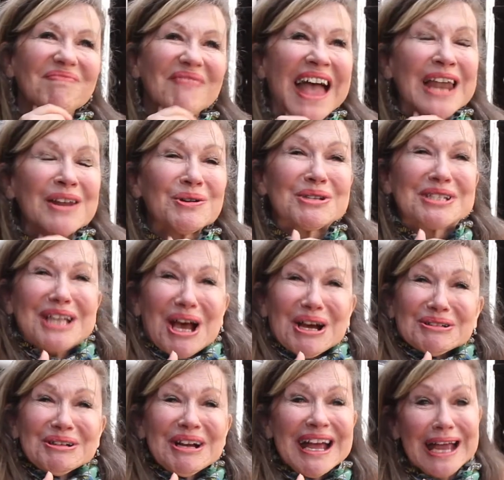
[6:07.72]
And
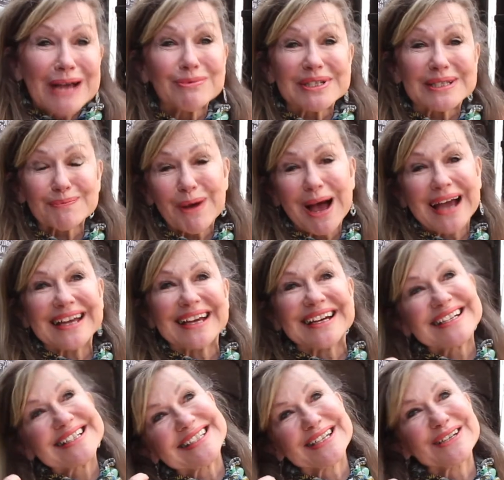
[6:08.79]
also, it was my
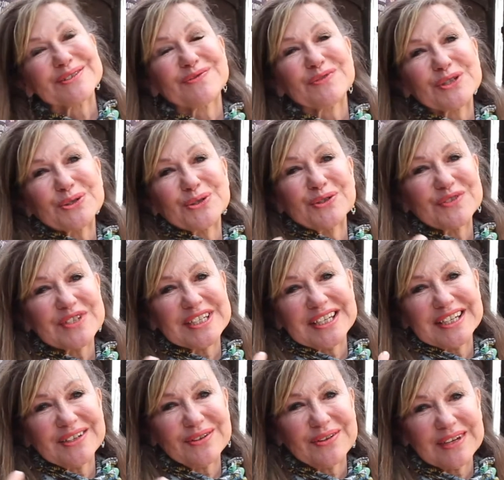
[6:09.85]
idea for sort of
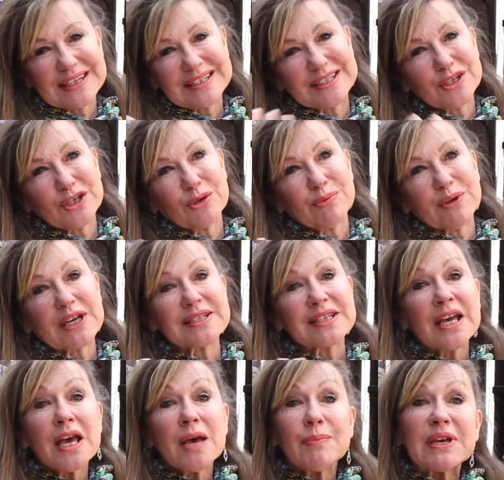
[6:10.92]
certain things, you know,
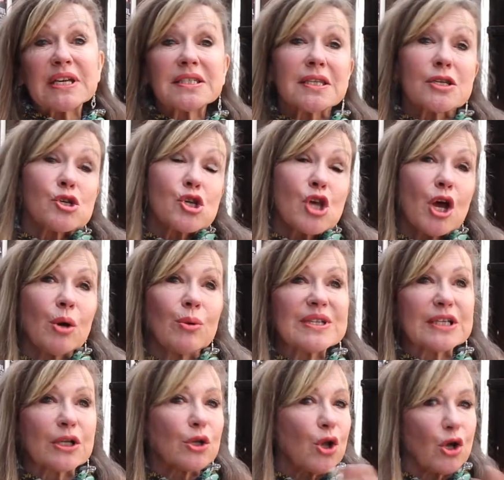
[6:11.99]
because the show is
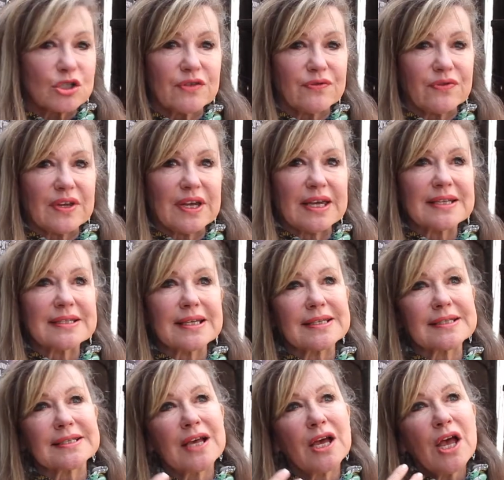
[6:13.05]
a lot of things.
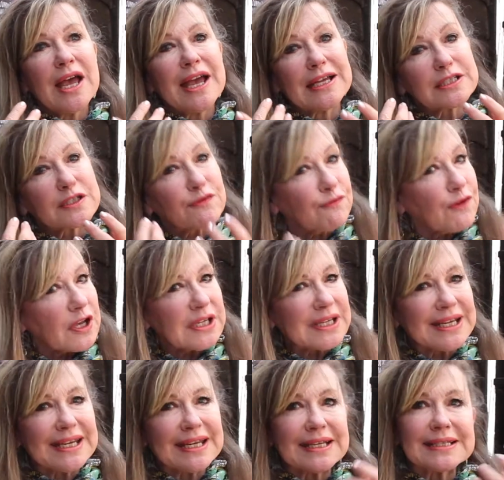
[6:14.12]
It's
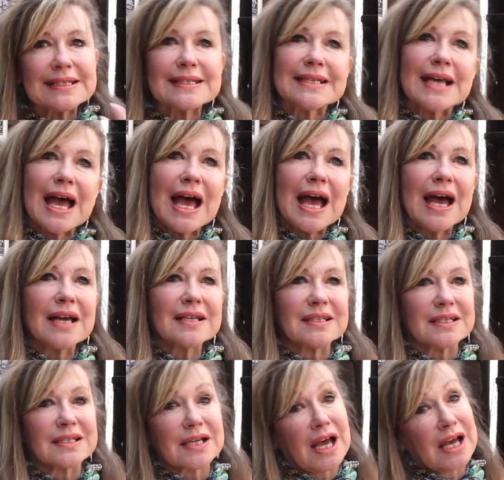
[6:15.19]
funny, it's sad,
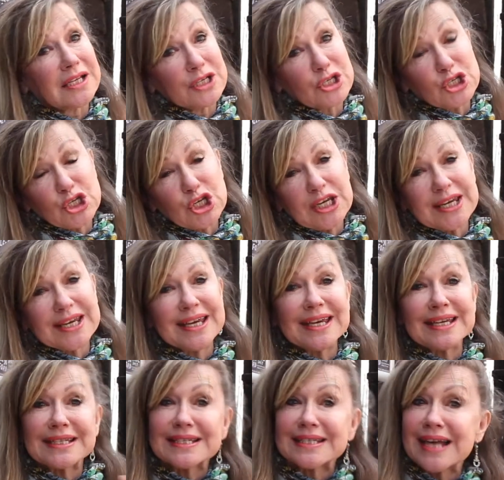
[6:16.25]
it's kind of cheeky,
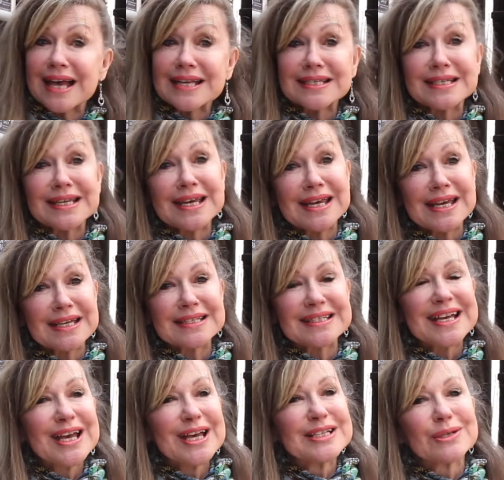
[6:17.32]
it's sassy.
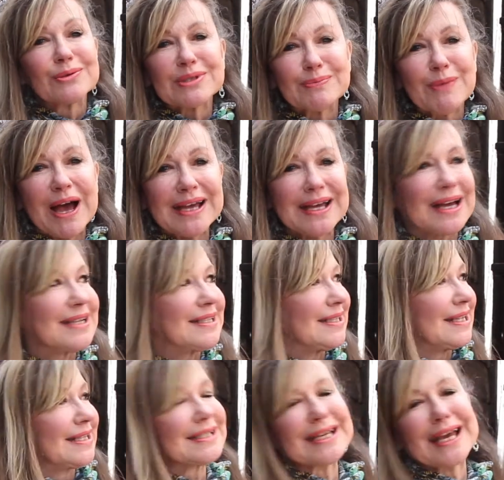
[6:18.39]
So it was my
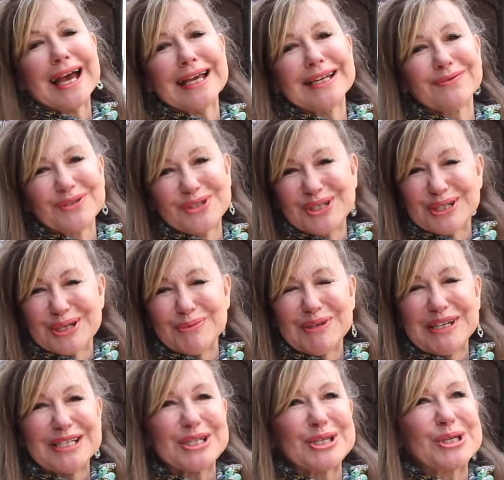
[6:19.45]
idea to kind of, she's coming
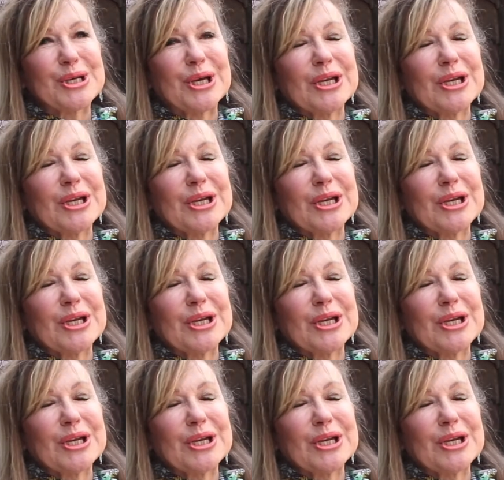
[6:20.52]
into the shop.